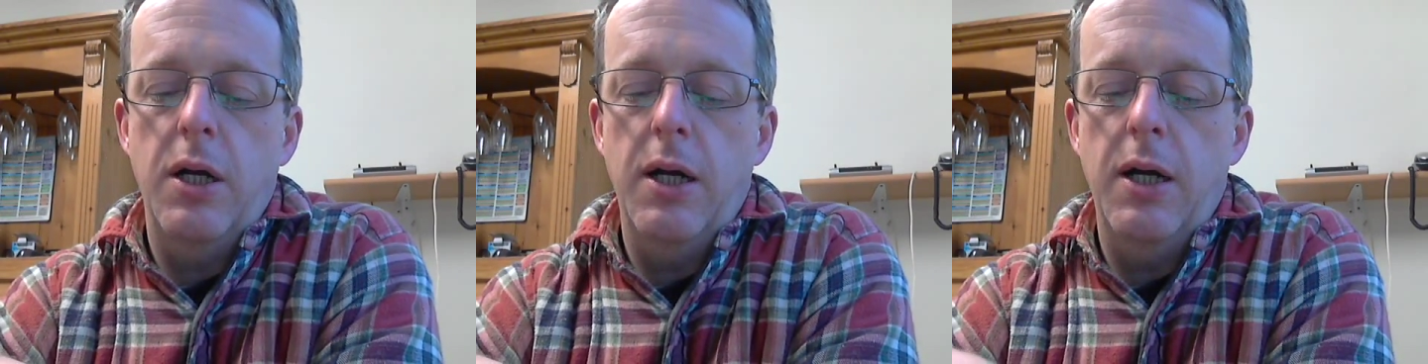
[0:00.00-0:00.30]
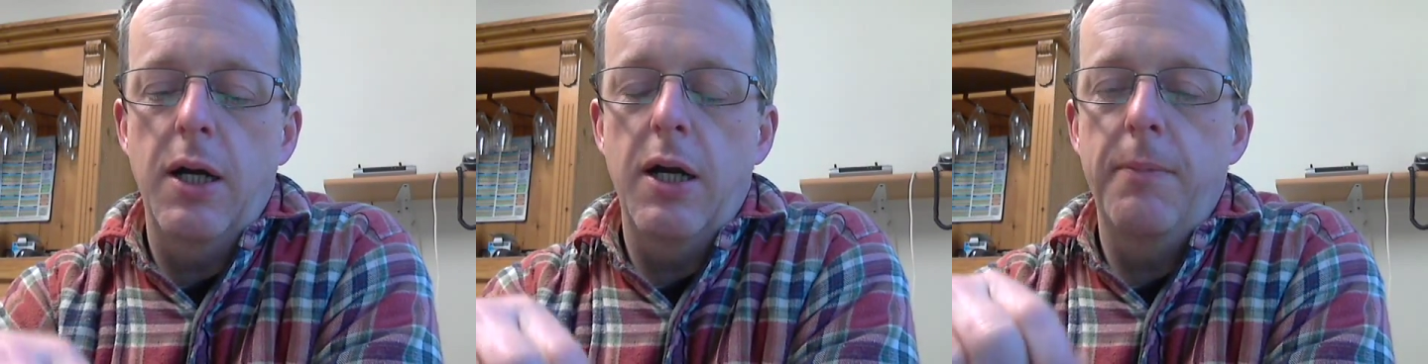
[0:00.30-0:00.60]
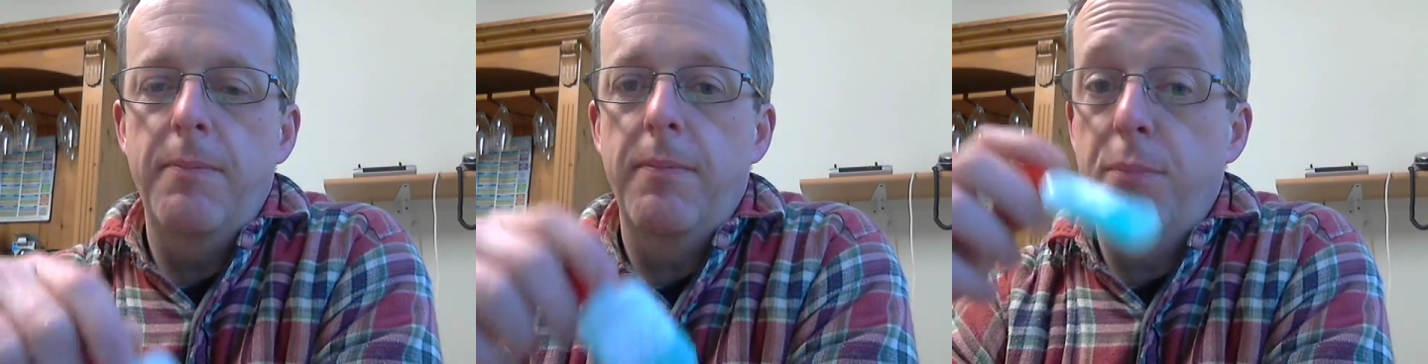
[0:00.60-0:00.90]

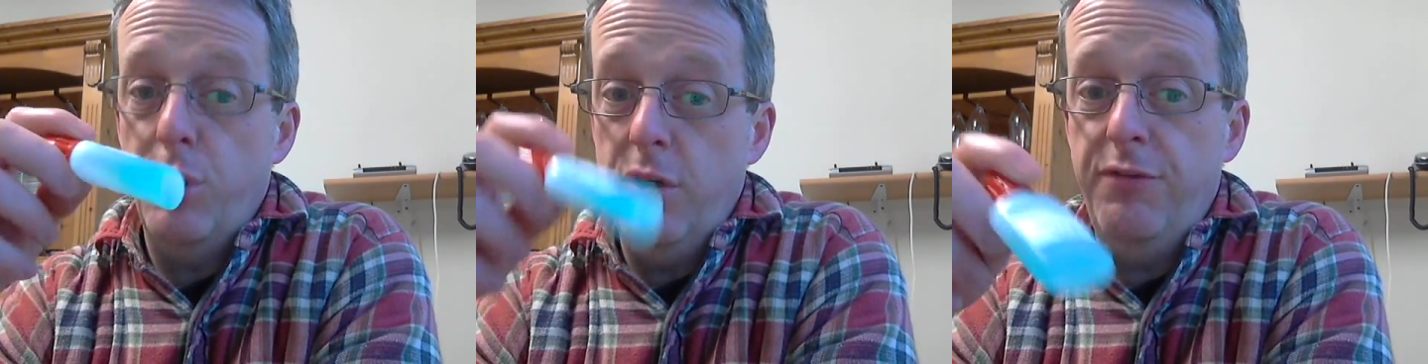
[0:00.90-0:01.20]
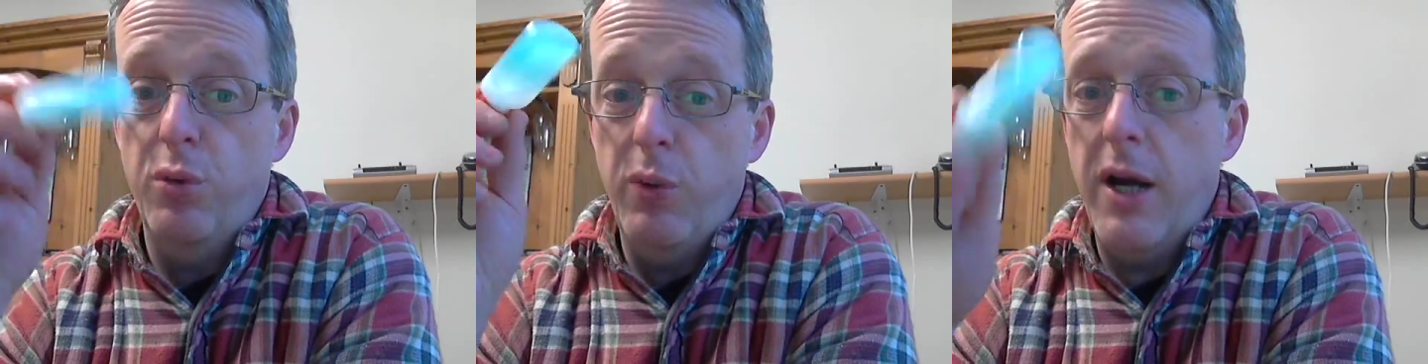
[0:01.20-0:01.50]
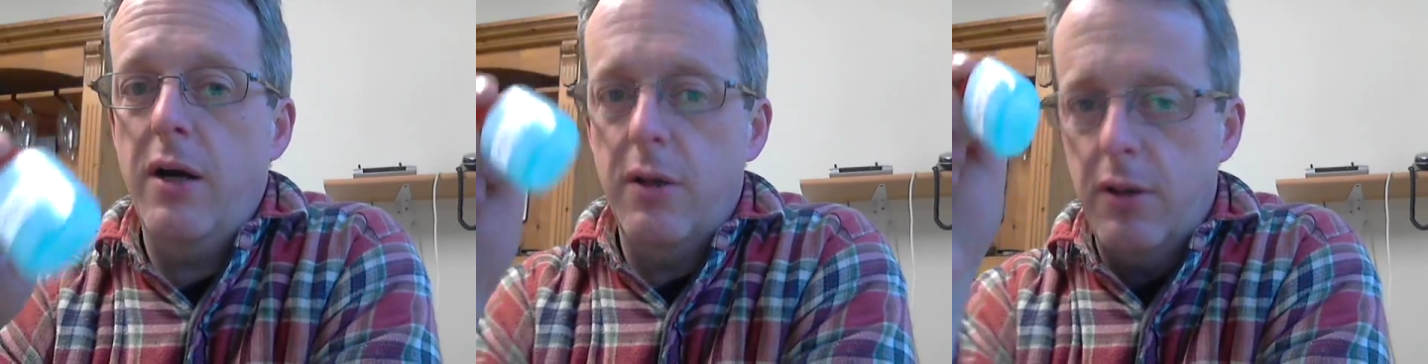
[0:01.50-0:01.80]
But if you
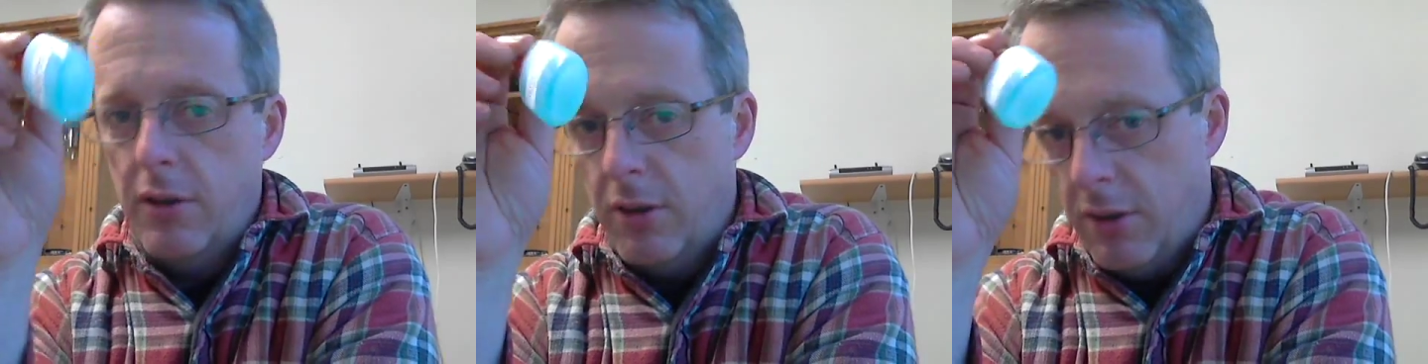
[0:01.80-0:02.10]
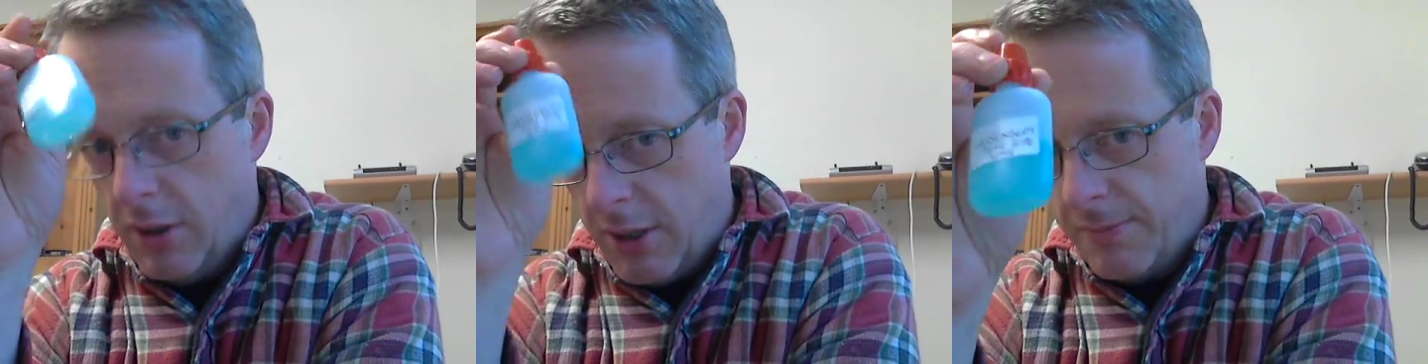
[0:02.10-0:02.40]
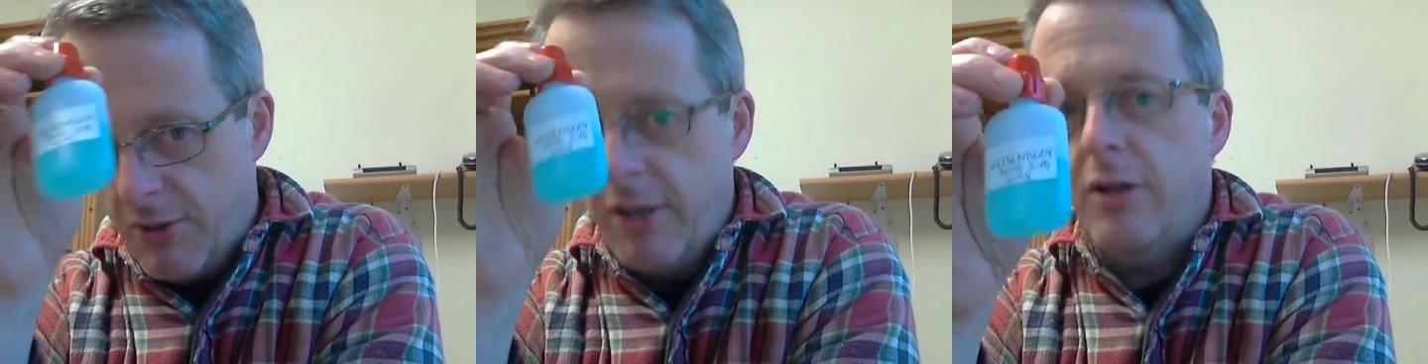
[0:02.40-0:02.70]
are,
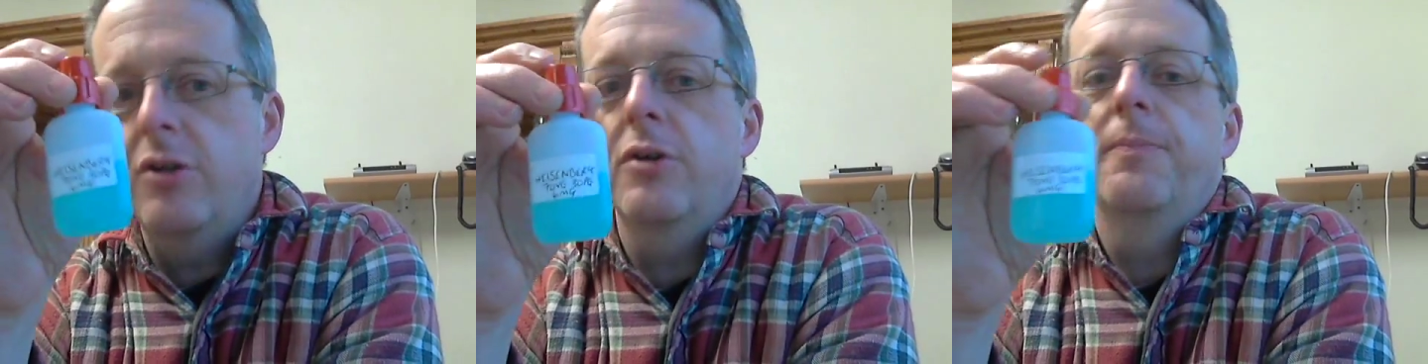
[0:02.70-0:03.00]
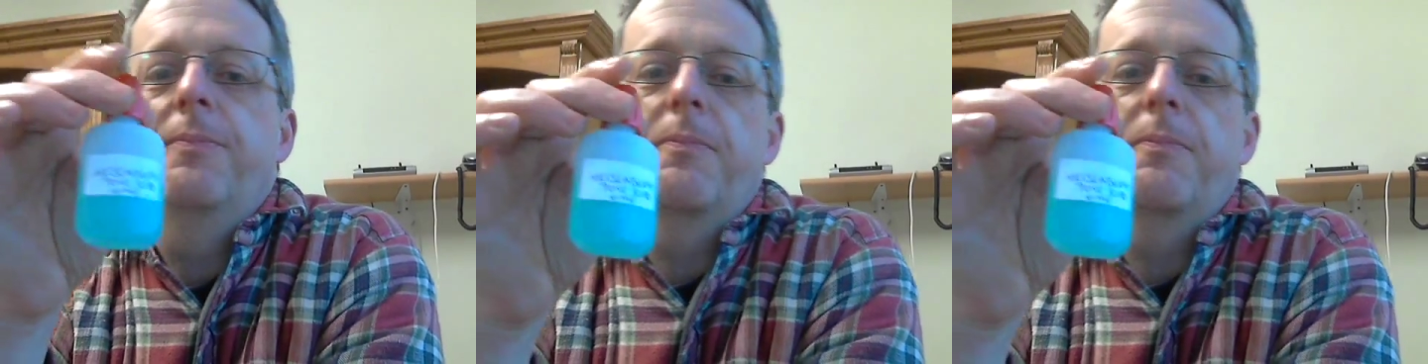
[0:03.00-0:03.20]
I'm telling you,